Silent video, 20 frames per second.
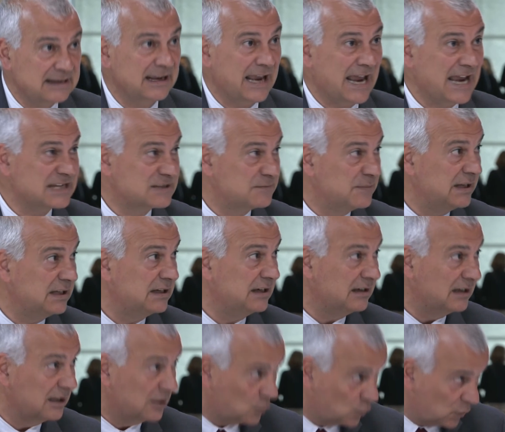has been in
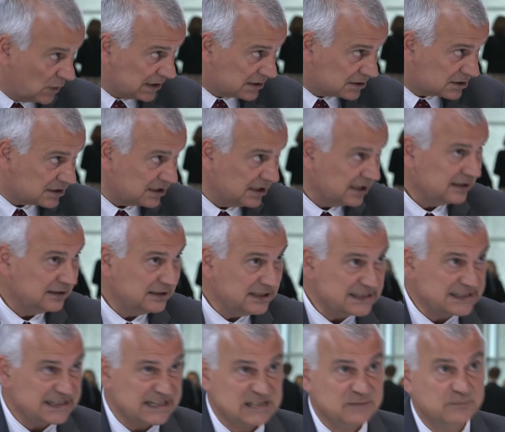a tweet,
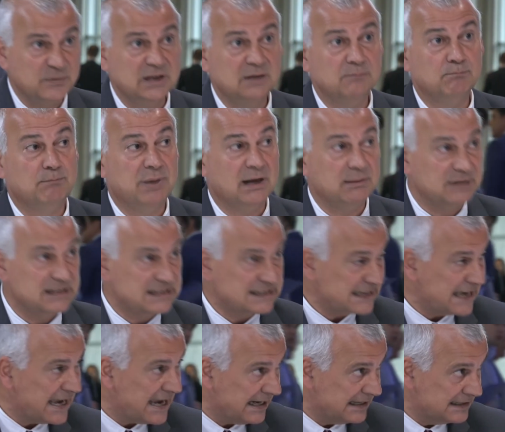this has been
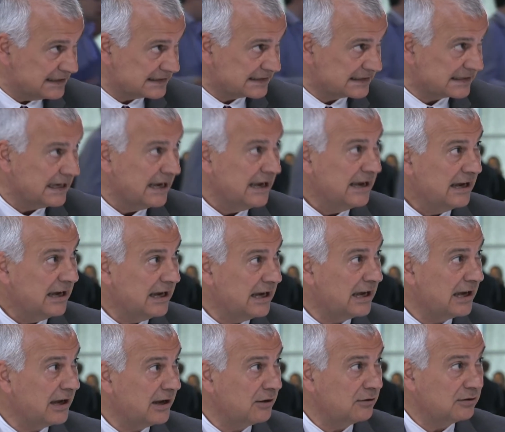publicized,
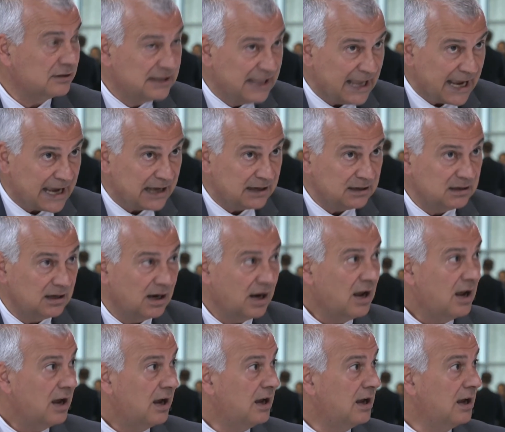then
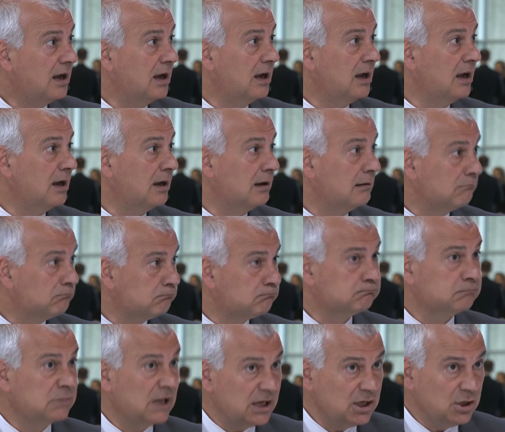
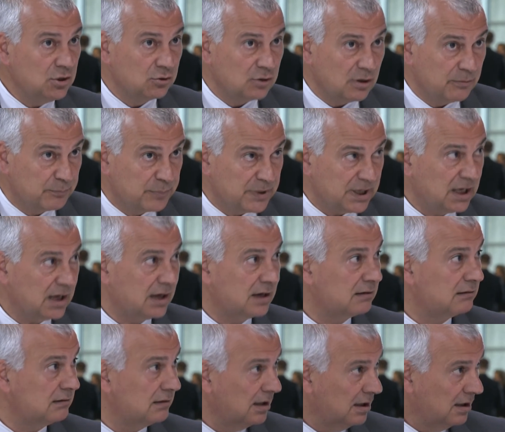the
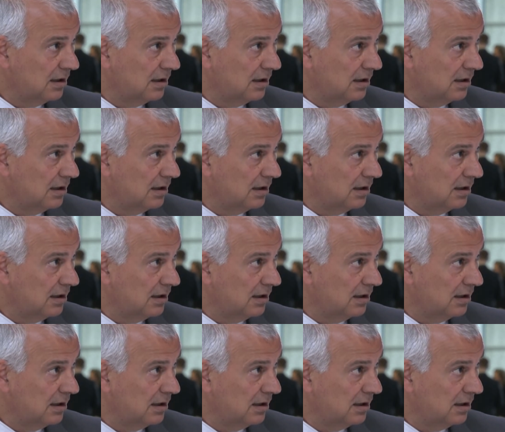European